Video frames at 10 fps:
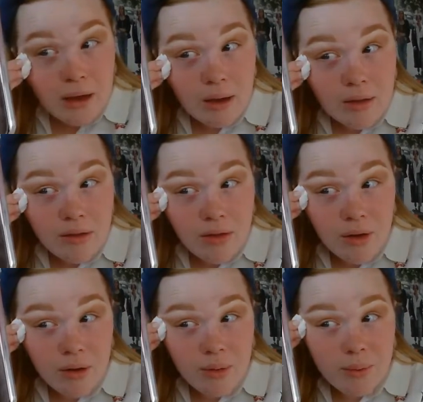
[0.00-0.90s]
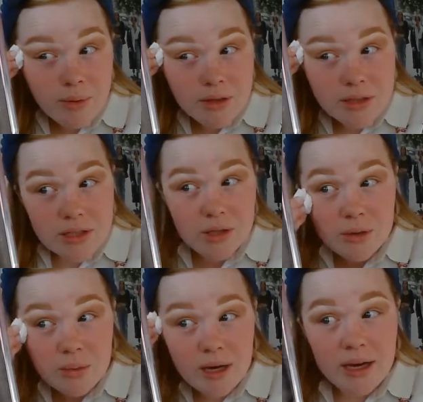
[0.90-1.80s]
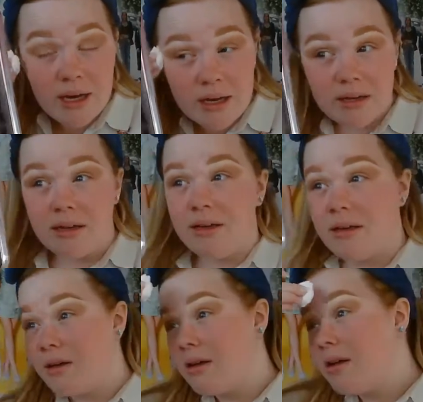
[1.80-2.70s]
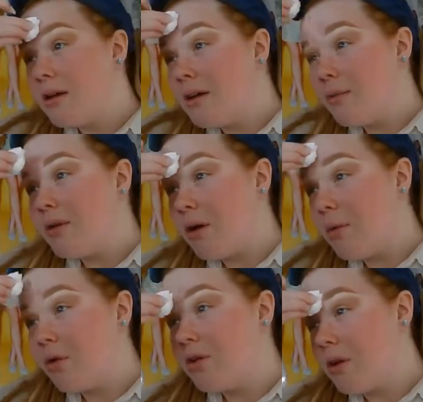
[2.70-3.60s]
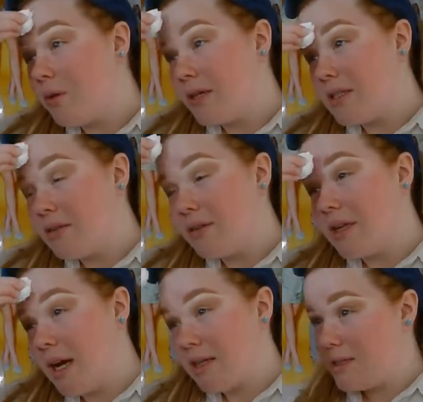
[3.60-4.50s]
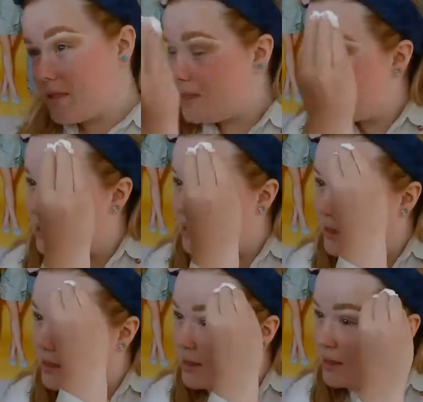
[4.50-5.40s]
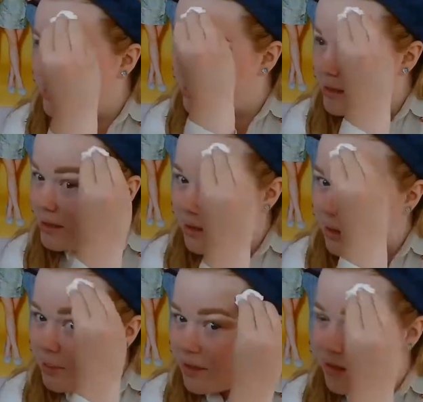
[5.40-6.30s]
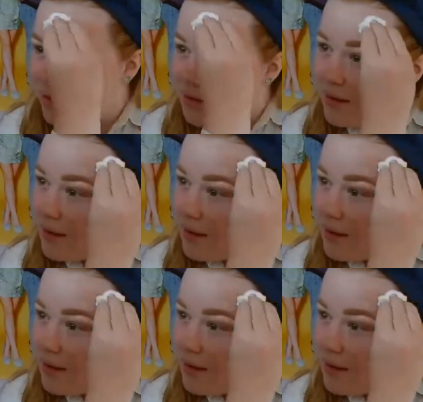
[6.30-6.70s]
and so we want to we don't want no glitter in that, because